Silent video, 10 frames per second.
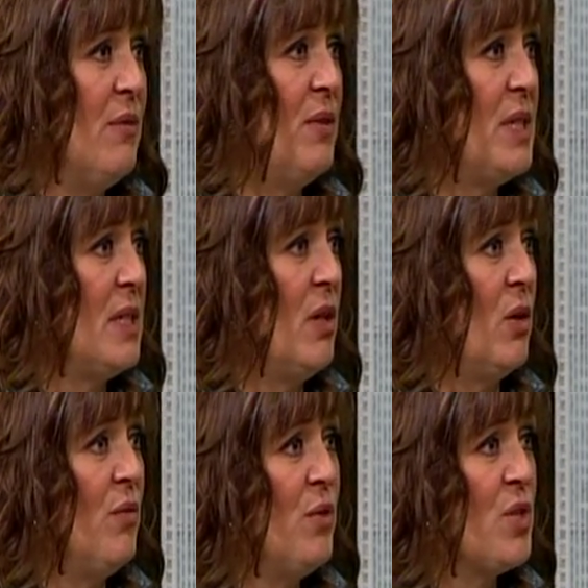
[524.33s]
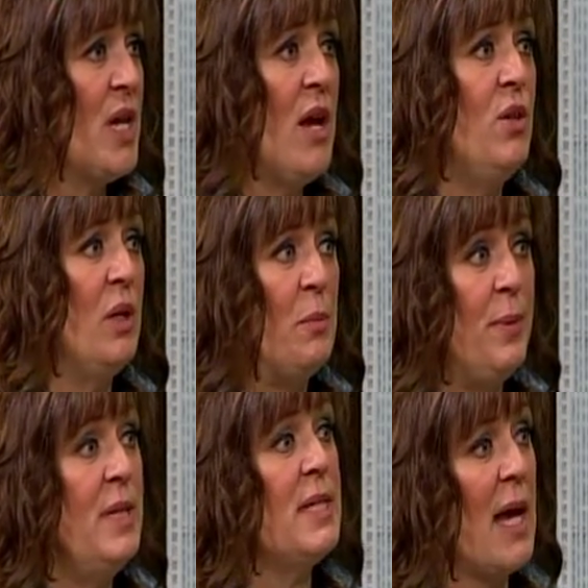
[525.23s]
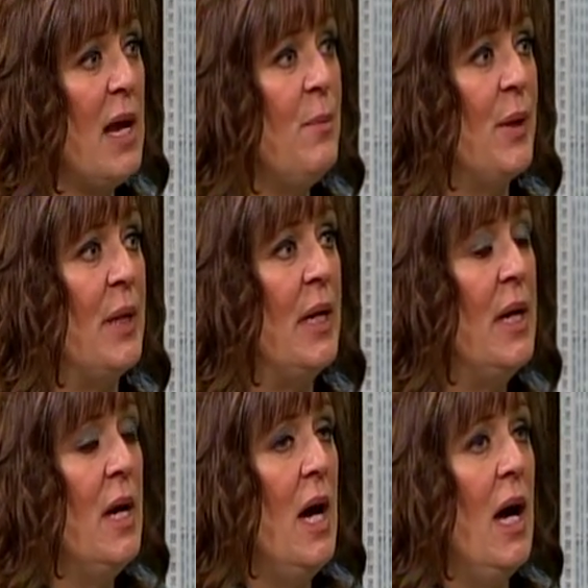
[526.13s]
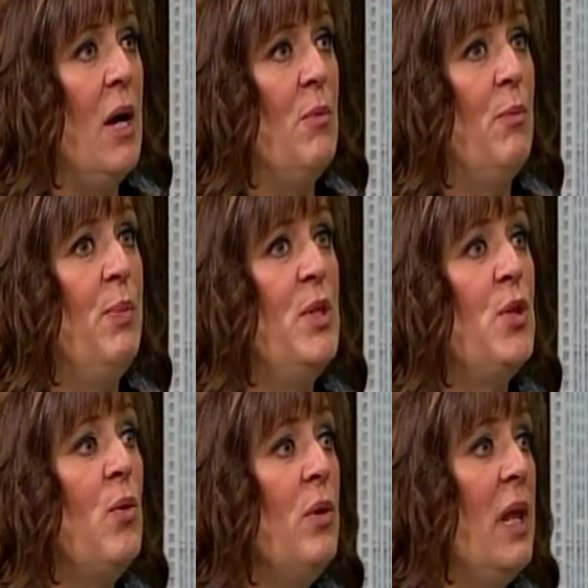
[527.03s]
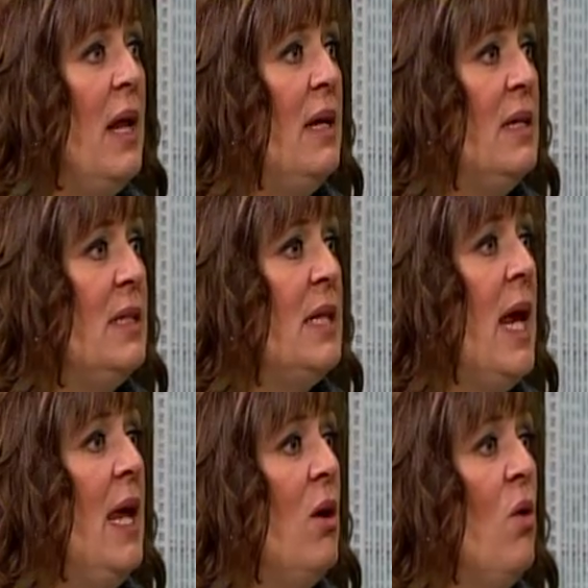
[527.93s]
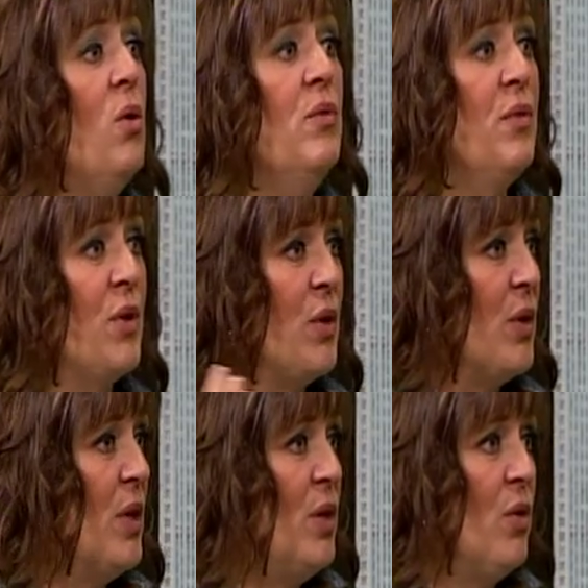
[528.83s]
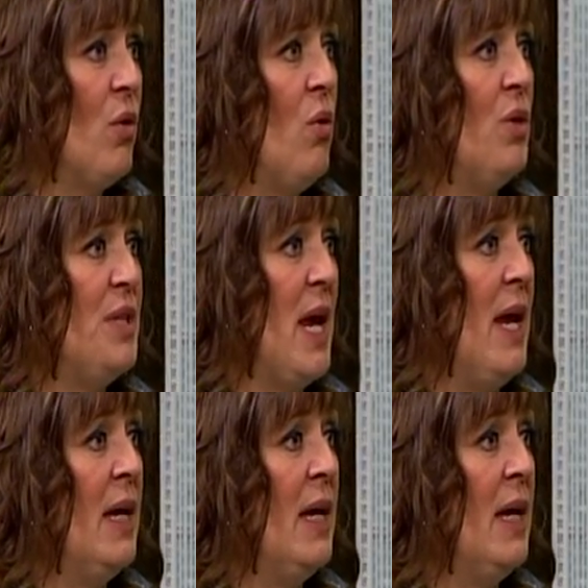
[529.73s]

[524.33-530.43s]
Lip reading: If it's if you're sad, you can be sad about it, but don't let it take over your whole day.